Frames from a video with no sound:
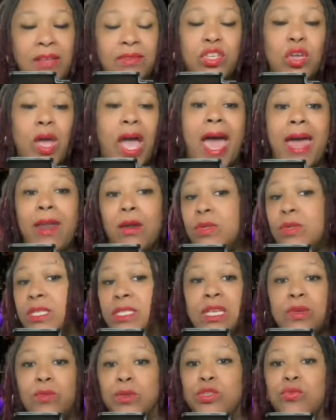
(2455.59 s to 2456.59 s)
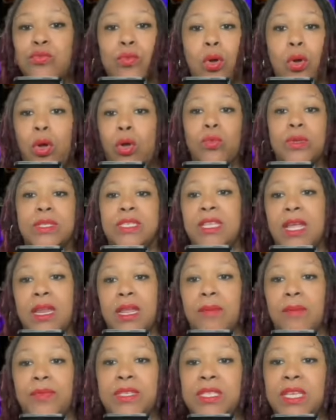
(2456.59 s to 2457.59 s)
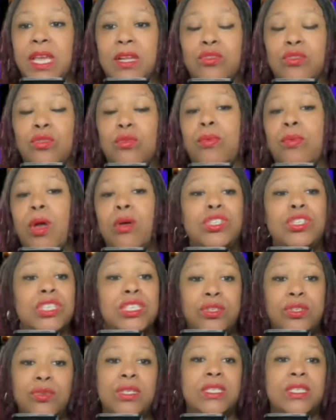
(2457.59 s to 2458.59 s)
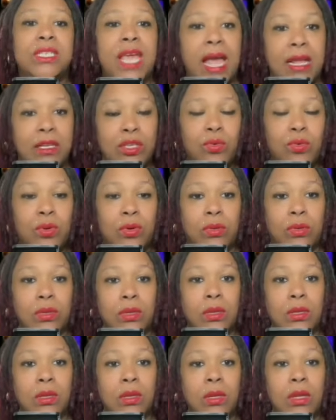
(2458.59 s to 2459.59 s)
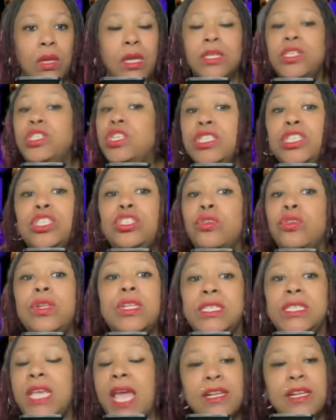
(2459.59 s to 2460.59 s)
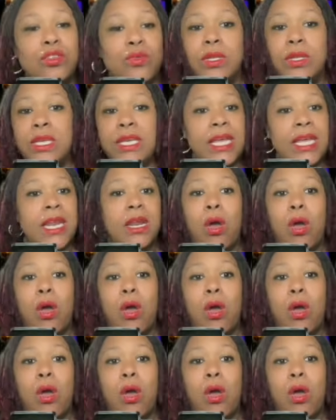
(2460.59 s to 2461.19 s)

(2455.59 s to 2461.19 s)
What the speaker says: So I don't see what's wrong with setting up the schedule. Bro, just do the schedule. Just do the schedule and get it